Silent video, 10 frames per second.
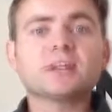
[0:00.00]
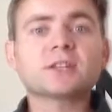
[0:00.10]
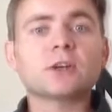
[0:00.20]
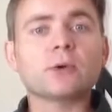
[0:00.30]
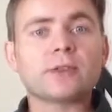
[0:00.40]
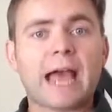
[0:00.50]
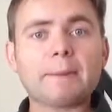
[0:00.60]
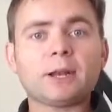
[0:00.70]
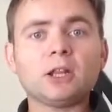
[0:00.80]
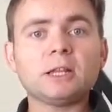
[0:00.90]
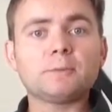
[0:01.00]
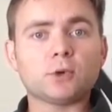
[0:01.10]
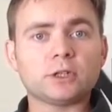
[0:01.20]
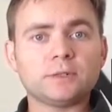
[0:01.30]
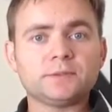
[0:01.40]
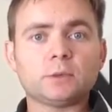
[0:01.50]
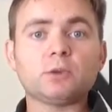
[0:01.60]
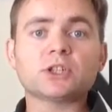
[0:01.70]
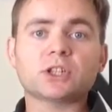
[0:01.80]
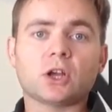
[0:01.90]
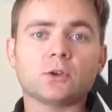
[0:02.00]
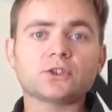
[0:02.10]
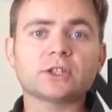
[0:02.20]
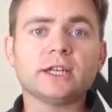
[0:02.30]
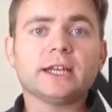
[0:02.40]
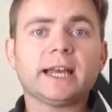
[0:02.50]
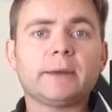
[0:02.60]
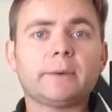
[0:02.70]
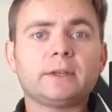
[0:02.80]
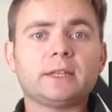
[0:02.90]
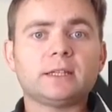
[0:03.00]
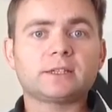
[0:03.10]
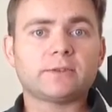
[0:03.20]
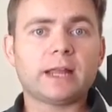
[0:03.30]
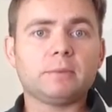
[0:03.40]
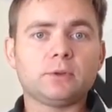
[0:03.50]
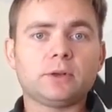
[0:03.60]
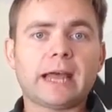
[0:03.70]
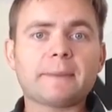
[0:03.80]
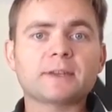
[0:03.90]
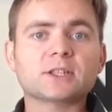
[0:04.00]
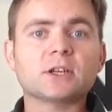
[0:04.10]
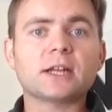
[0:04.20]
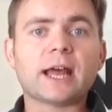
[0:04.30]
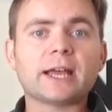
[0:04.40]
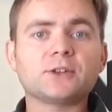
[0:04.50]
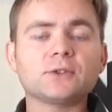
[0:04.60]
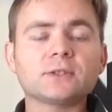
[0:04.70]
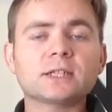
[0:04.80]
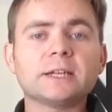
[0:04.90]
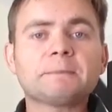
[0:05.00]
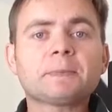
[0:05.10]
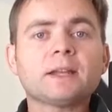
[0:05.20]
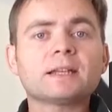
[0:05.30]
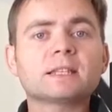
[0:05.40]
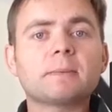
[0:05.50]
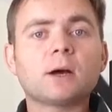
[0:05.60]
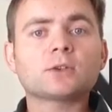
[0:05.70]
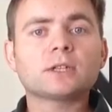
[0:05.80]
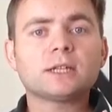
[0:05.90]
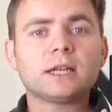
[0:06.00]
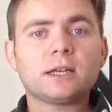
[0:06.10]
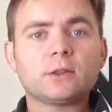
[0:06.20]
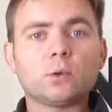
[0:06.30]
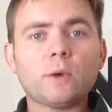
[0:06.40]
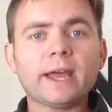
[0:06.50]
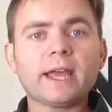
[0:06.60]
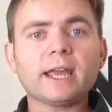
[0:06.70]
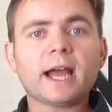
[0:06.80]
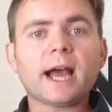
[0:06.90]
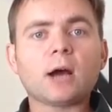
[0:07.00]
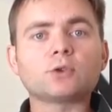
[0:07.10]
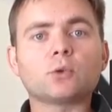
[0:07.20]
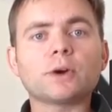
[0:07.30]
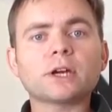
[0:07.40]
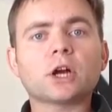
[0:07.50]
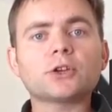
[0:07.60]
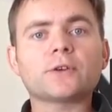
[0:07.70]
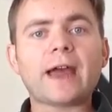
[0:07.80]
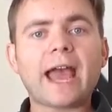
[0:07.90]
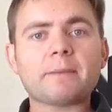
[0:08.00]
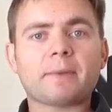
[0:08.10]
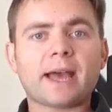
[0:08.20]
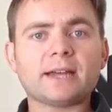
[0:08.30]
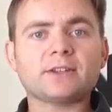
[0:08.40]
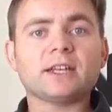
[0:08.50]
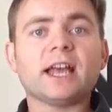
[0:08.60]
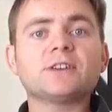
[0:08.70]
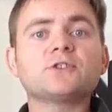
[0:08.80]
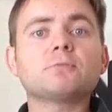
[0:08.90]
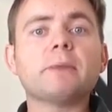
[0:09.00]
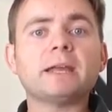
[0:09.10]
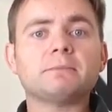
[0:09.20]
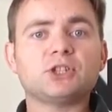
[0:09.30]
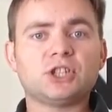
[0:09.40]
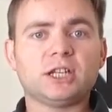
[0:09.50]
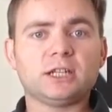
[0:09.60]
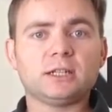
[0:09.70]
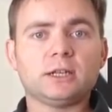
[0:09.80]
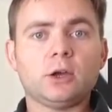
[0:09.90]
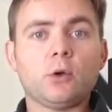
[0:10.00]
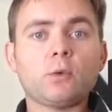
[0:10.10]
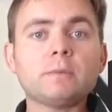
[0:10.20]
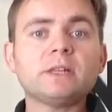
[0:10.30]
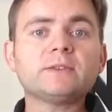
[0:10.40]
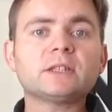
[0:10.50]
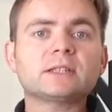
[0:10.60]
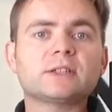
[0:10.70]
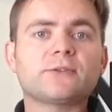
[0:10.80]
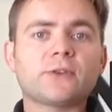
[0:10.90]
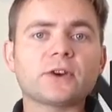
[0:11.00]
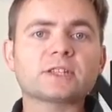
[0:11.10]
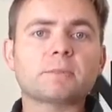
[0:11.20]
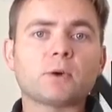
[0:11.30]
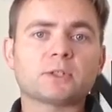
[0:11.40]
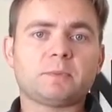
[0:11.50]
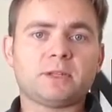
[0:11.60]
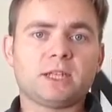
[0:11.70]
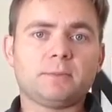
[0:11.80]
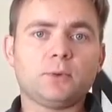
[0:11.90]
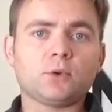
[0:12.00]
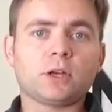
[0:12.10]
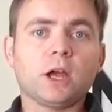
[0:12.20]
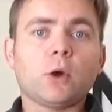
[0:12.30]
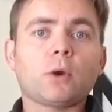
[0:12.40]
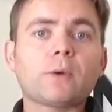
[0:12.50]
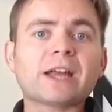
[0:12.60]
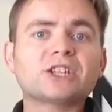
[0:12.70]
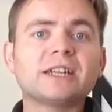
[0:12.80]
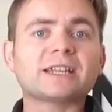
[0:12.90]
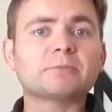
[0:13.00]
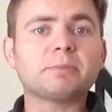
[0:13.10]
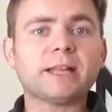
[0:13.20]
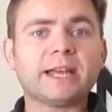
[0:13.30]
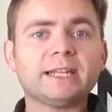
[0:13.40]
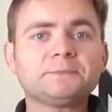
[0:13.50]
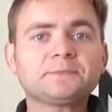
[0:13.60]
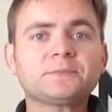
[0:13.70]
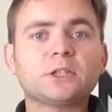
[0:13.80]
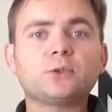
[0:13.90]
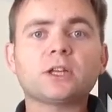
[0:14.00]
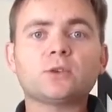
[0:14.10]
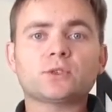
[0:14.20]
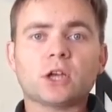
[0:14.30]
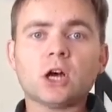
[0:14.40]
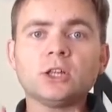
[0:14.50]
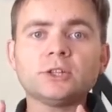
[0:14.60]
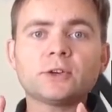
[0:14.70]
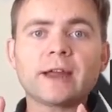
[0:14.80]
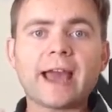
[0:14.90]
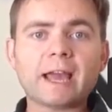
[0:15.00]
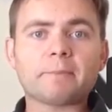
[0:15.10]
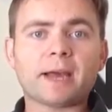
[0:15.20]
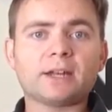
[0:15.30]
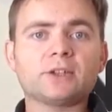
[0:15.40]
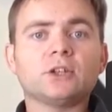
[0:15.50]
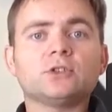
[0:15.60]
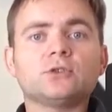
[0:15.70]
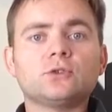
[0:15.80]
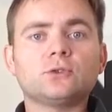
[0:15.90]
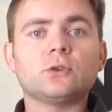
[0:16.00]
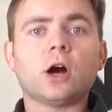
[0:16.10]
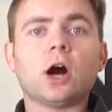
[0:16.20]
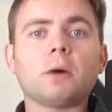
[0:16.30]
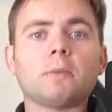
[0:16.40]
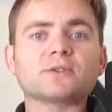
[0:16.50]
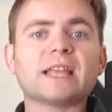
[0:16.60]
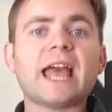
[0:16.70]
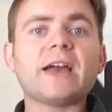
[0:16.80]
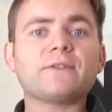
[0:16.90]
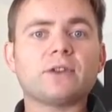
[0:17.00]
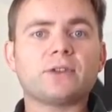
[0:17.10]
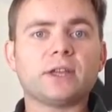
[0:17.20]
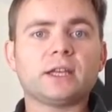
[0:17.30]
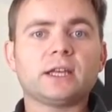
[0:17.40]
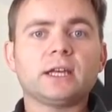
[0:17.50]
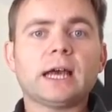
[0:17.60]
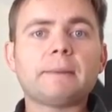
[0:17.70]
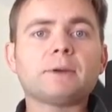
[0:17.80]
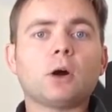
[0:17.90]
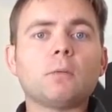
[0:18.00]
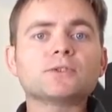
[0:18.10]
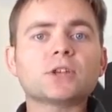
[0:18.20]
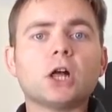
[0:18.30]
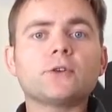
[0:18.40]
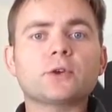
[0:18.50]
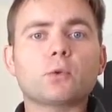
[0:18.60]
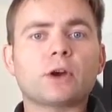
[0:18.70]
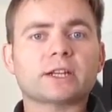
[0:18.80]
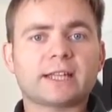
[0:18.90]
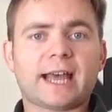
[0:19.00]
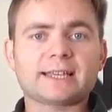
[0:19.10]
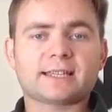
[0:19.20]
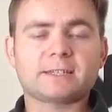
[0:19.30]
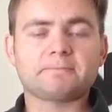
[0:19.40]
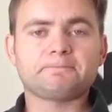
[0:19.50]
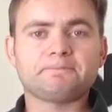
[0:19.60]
So the iPadOnly book that we just launched and that is available on Amazon and iTunes is about the way how to work on your iPad as your main machine. We believe that it's the first post-PC book where we actually explain that you can use only your iPad to do almost everything, almost all of your work tasks.